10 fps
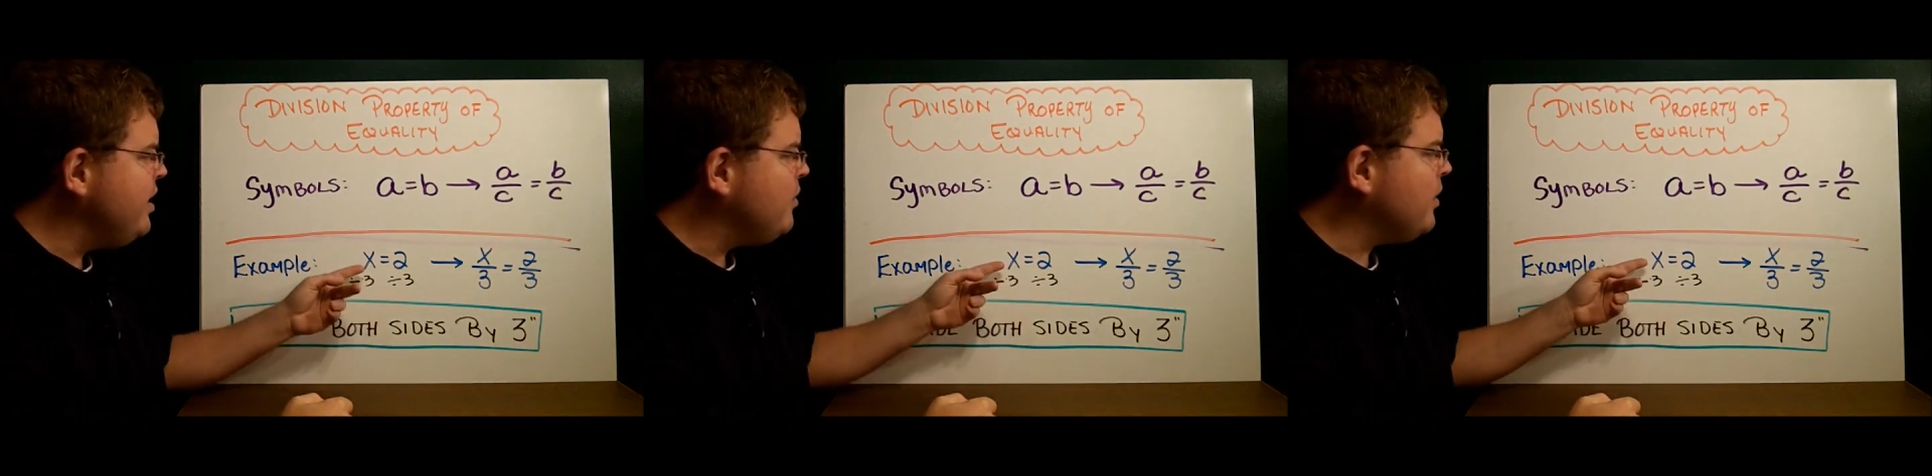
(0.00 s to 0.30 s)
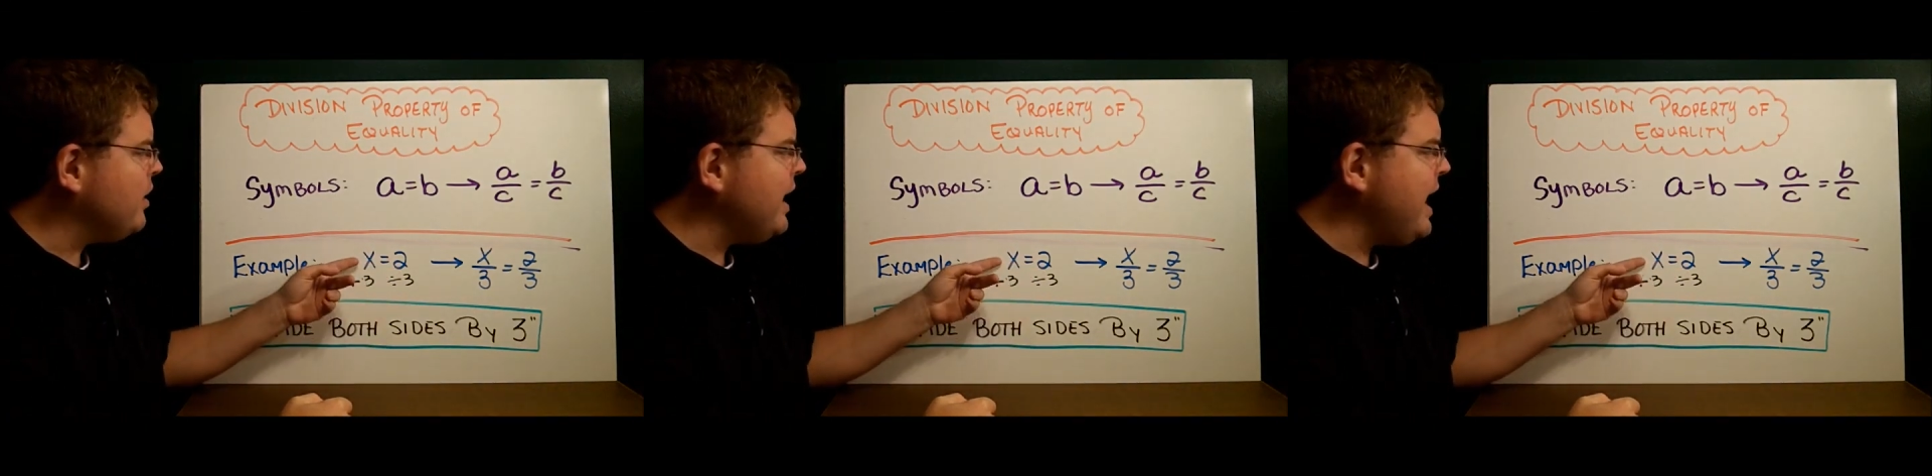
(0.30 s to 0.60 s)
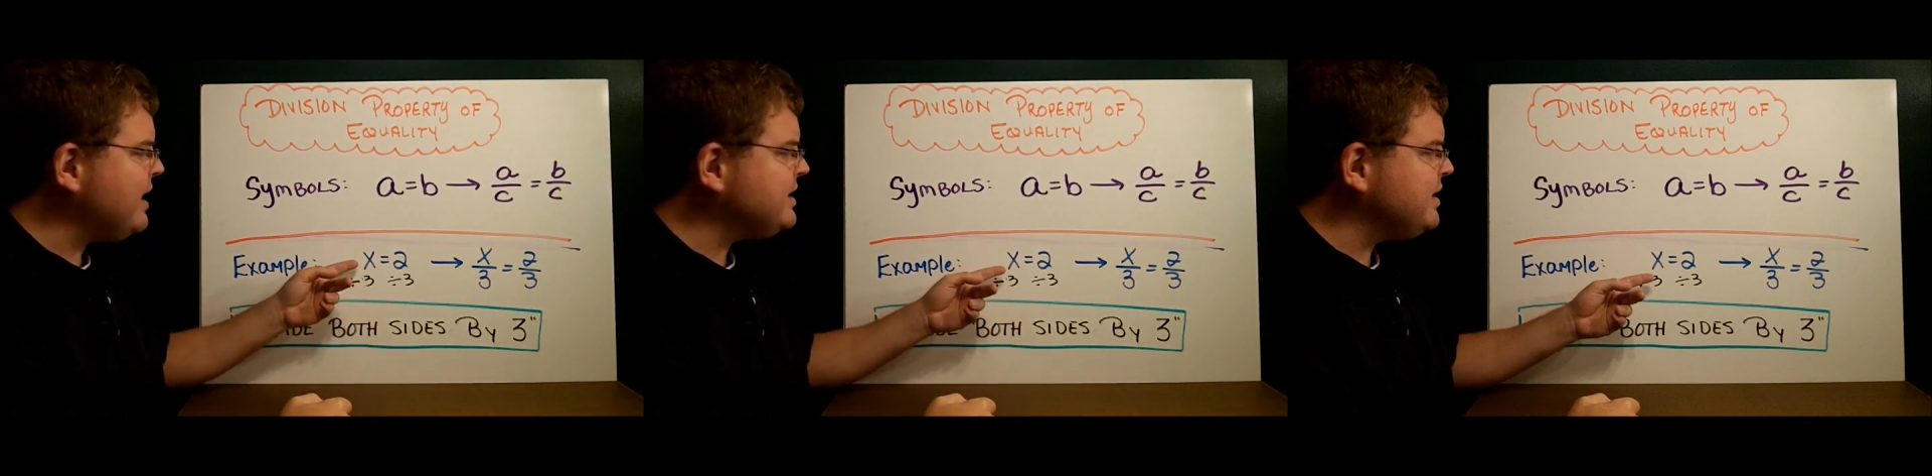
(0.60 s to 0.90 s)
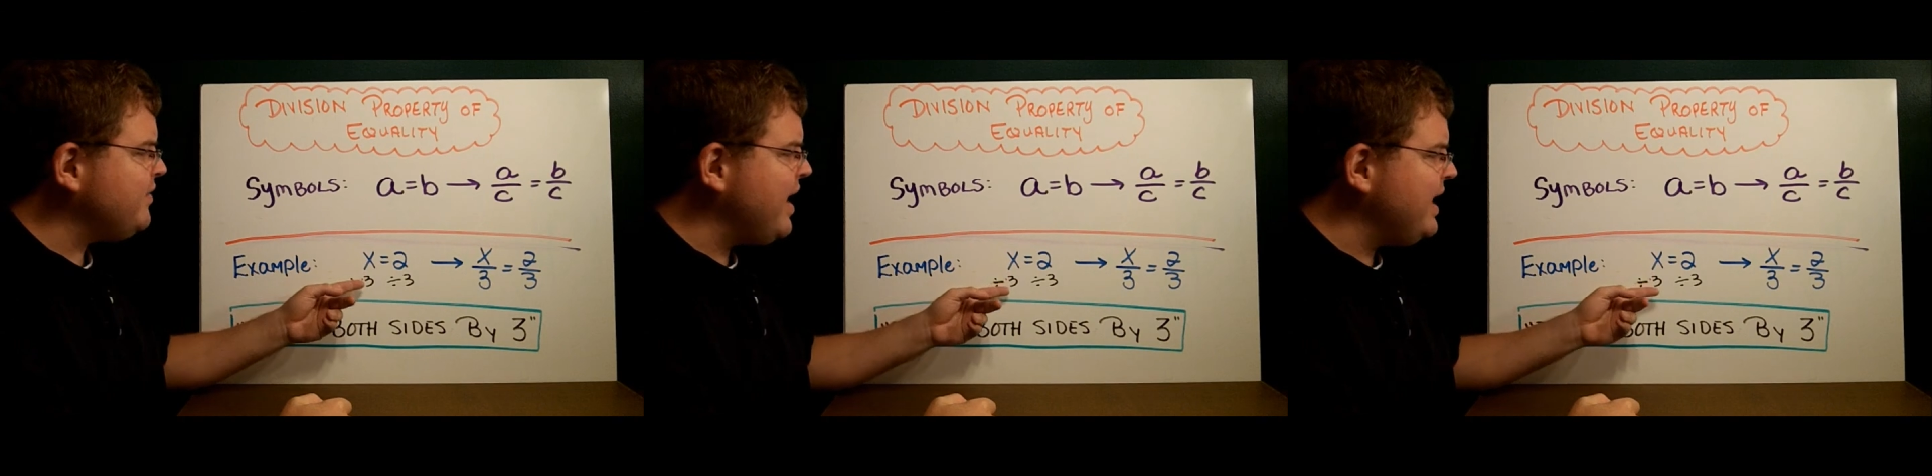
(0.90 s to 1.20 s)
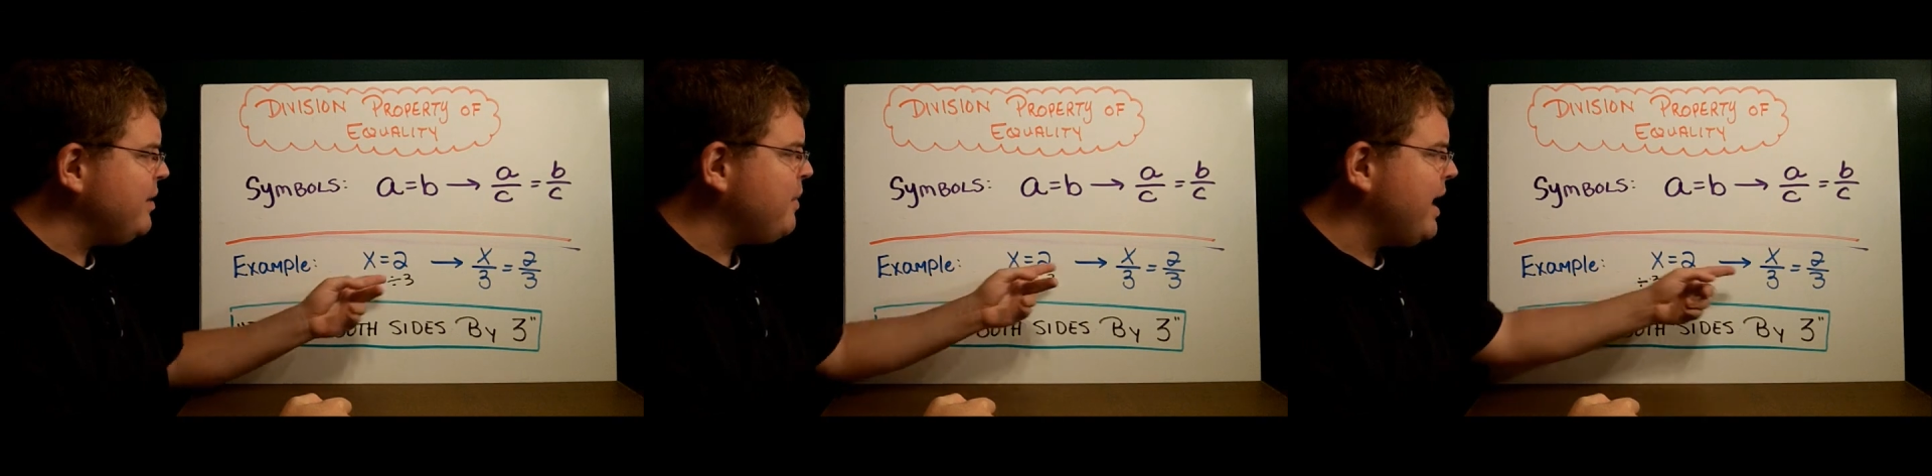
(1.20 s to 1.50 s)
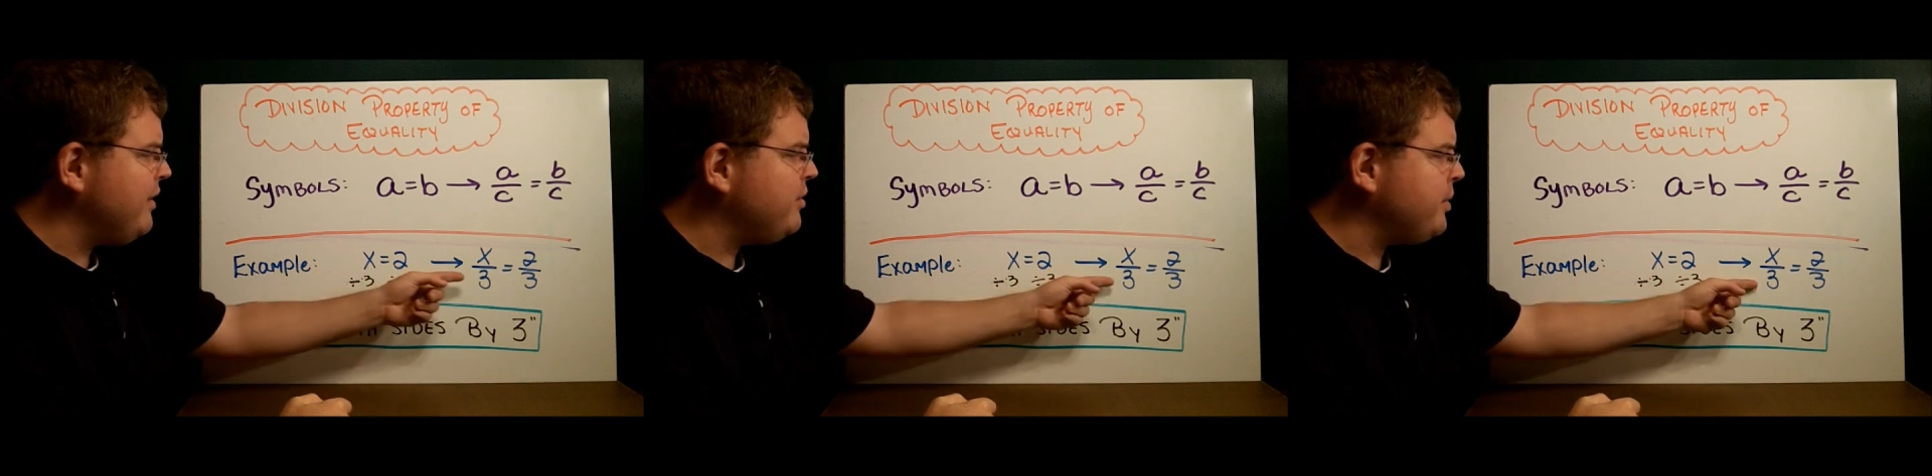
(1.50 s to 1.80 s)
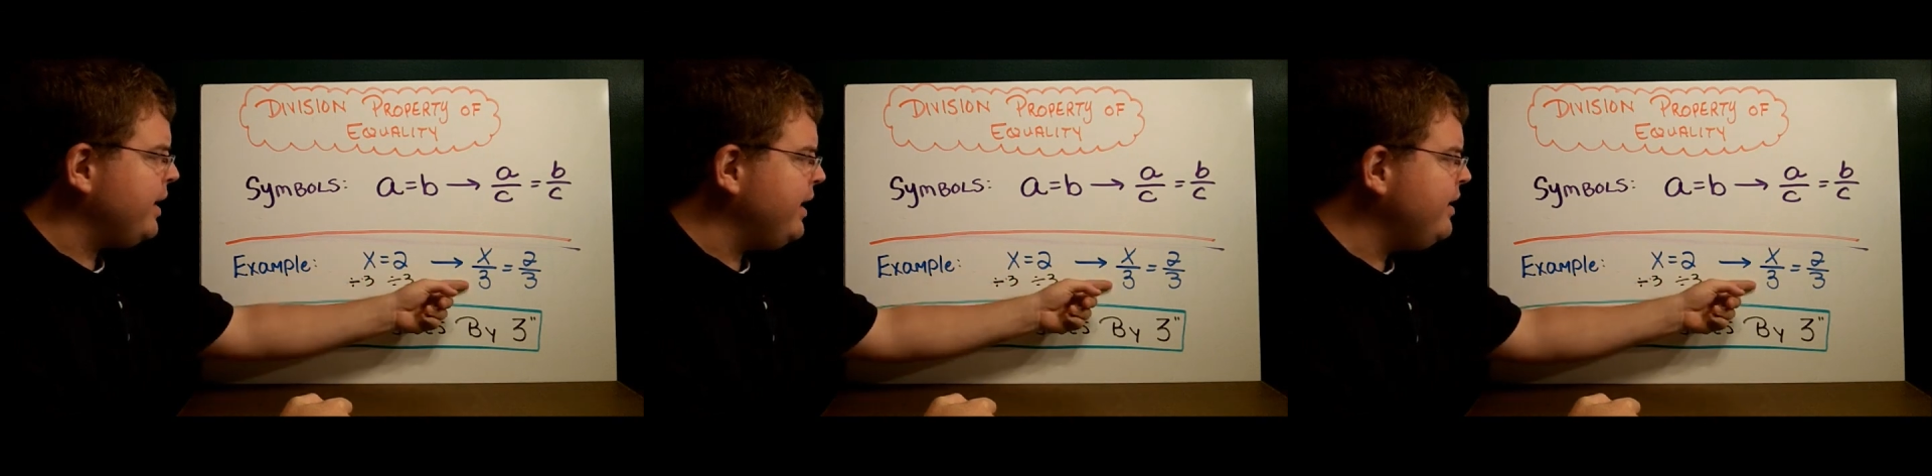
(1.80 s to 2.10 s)
well, x divided by
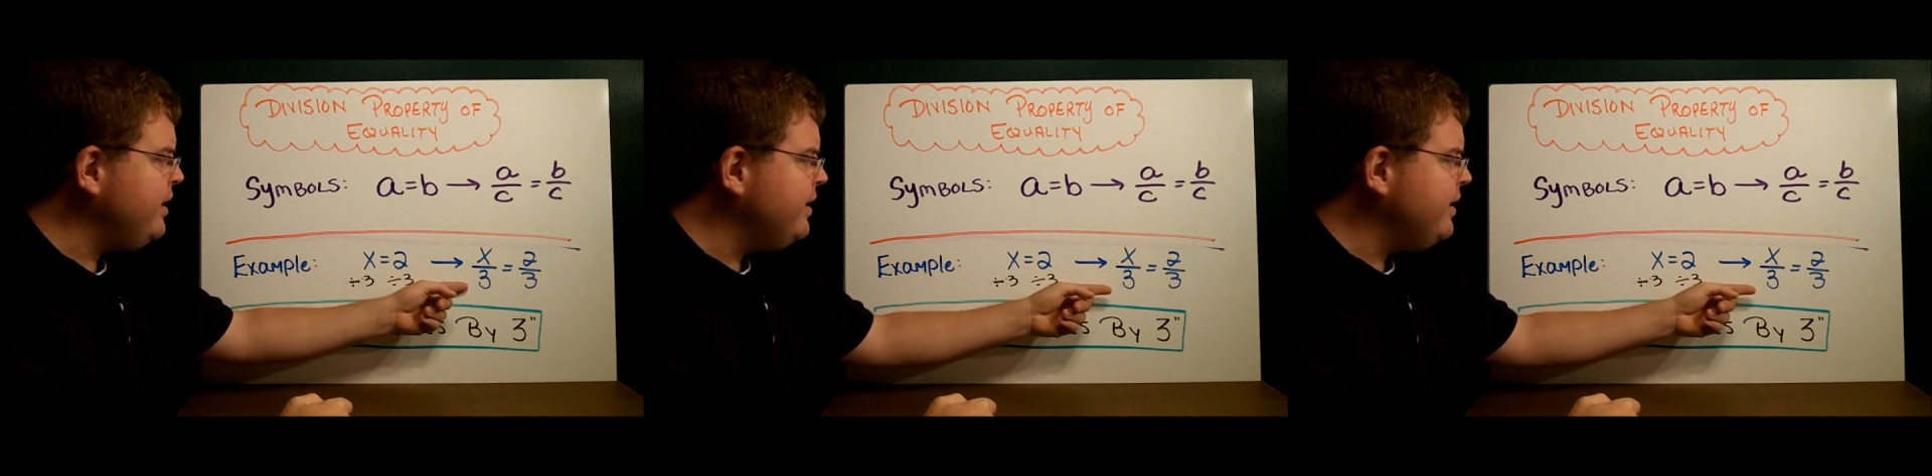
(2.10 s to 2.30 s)
3